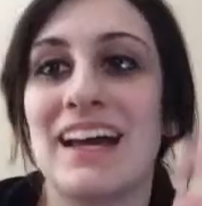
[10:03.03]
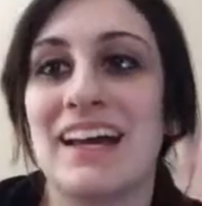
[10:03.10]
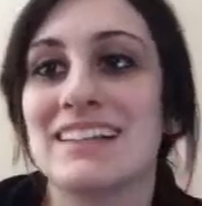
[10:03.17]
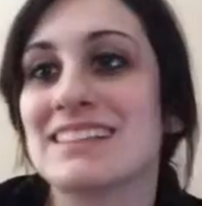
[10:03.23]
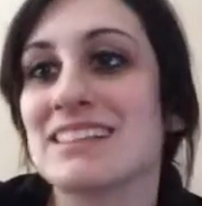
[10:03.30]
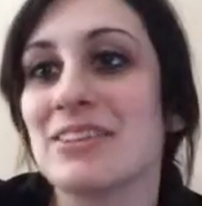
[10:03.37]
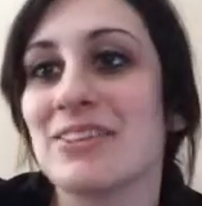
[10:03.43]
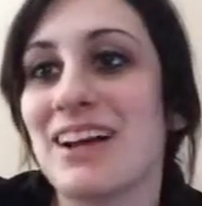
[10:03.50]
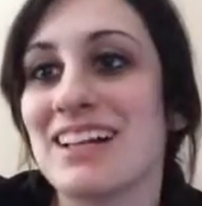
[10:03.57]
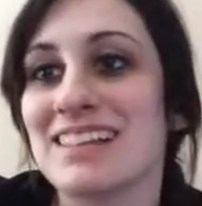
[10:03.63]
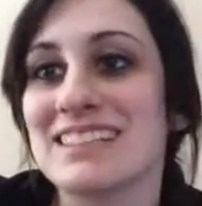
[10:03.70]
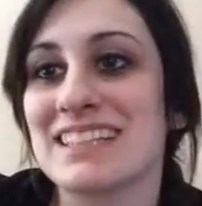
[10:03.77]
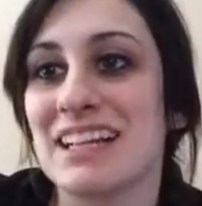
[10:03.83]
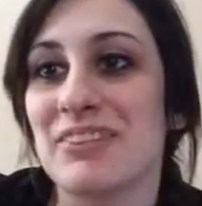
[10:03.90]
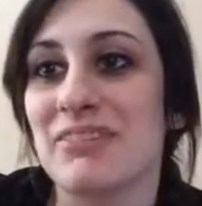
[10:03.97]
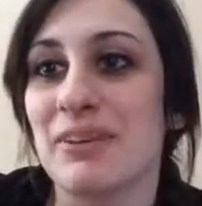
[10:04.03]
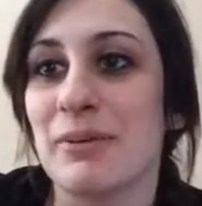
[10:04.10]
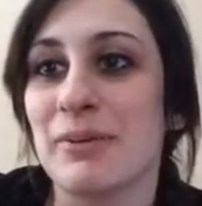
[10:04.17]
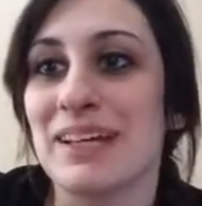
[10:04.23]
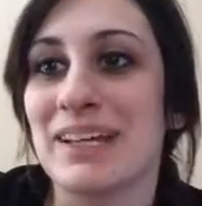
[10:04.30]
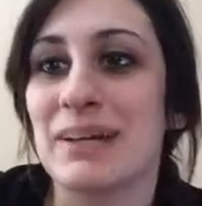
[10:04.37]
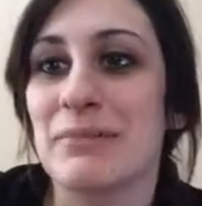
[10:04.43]
I still got sick
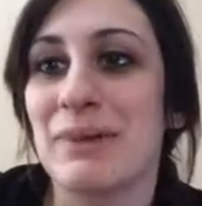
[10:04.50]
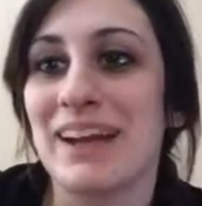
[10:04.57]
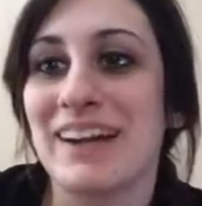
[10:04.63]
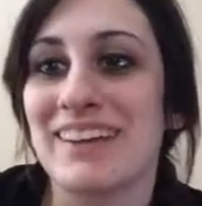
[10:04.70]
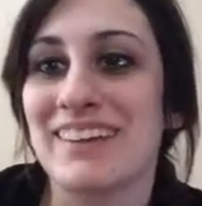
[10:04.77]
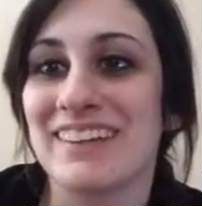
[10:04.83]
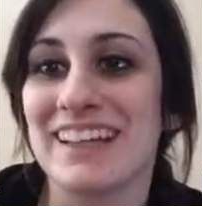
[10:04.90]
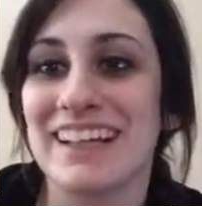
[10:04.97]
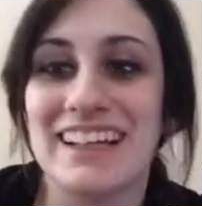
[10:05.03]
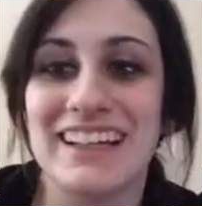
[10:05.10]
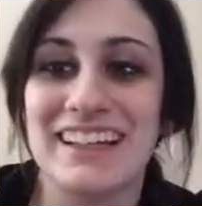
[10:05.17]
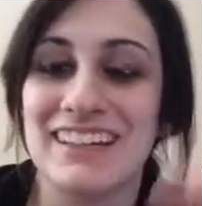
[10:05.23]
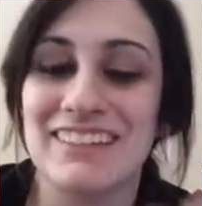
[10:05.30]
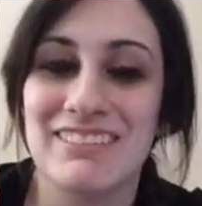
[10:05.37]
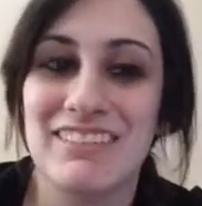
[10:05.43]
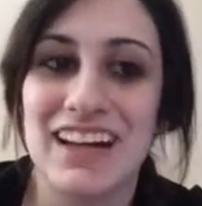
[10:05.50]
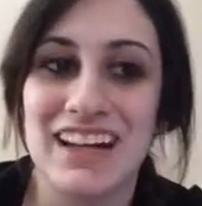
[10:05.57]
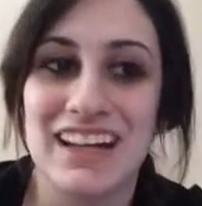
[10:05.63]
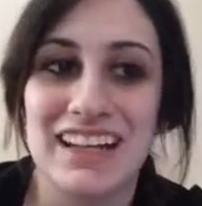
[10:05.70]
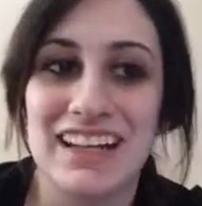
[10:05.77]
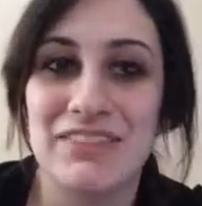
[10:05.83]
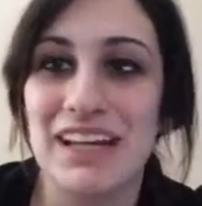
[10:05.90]
from it, apparently.
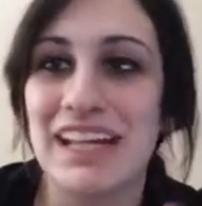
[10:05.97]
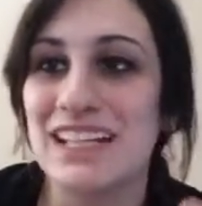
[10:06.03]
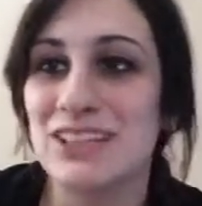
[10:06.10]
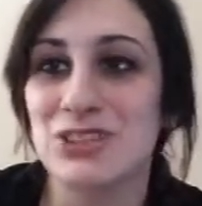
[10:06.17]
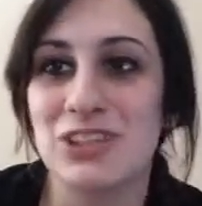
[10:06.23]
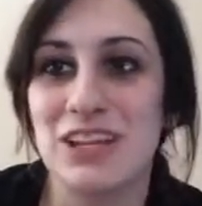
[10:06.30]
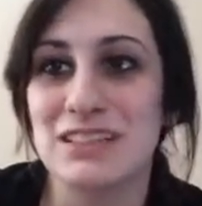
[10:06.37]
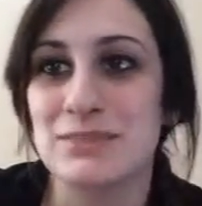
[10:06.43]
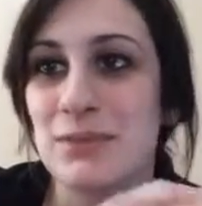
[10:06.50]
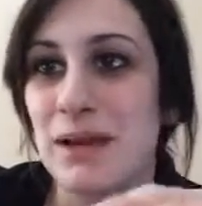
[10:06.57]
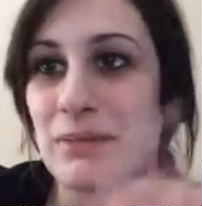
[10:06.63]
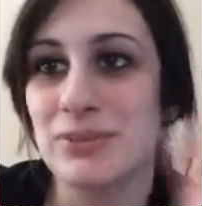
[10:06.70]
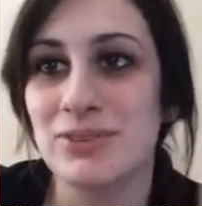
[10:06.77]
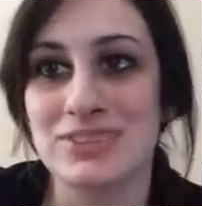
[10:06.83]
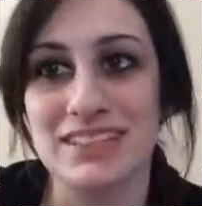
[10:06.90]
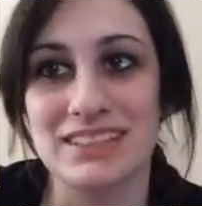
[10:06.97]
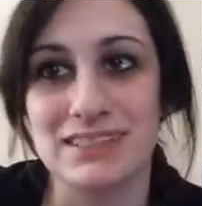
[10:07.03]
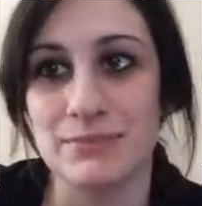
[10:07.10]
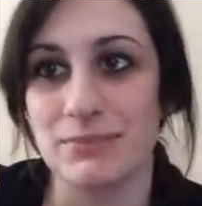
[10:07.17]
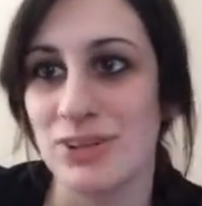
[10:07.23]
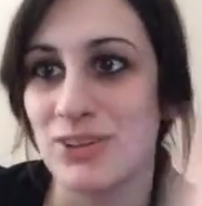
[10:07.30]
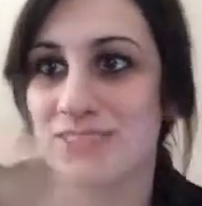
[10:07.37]
If I get stressed, my immune
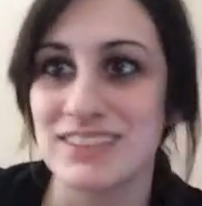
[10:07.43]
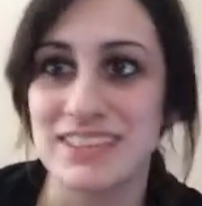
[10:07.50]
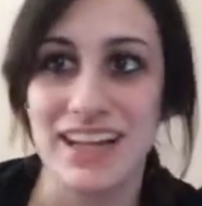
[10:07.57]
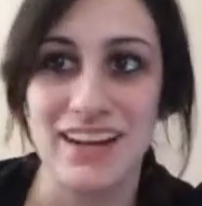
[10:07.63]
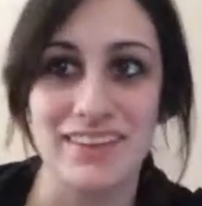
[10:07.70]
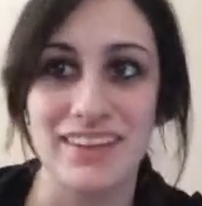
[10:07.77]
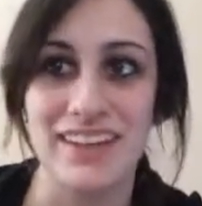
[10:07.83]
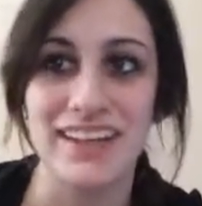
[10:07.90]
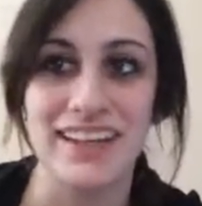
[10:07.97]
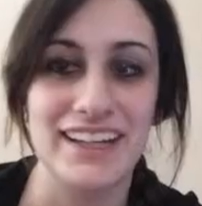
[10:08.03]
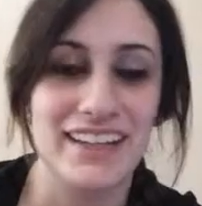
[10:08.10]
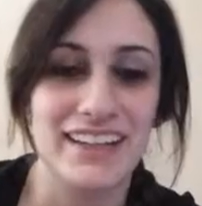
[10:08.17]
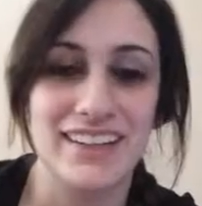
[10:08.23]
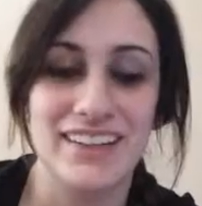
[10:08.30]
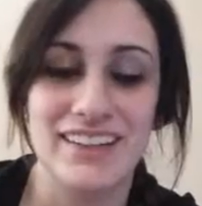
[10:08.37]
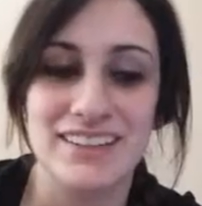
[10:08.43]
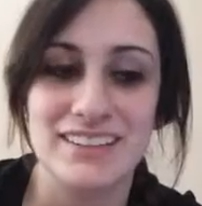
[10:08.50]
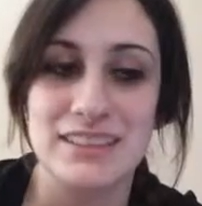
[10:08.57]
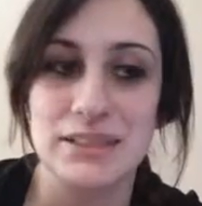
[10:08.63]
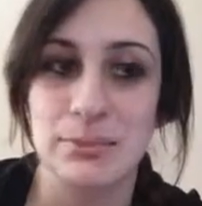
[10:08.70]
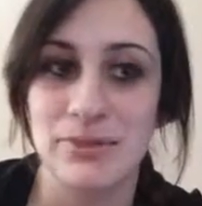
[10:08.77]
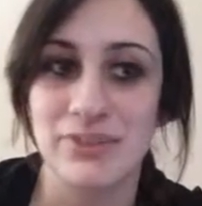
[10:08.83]
system goes down like
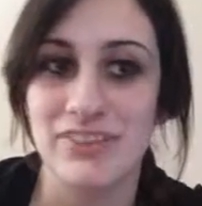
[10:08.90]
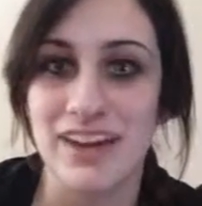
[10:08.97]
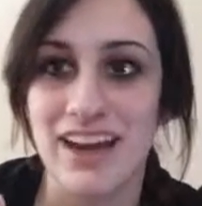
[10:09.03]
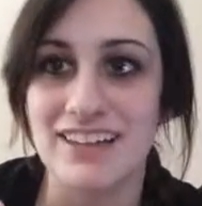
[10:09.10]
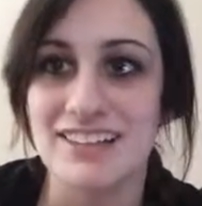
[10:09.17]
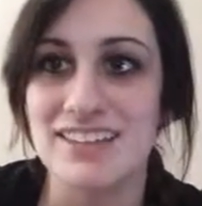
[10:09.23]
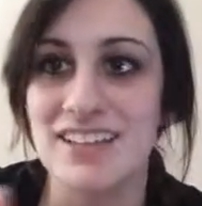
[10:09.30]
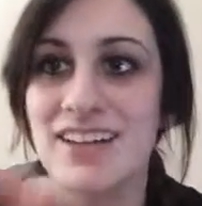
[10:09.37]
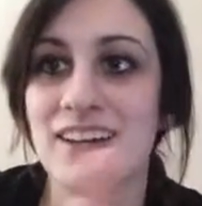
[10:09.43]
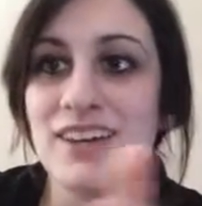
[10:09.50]
super fast.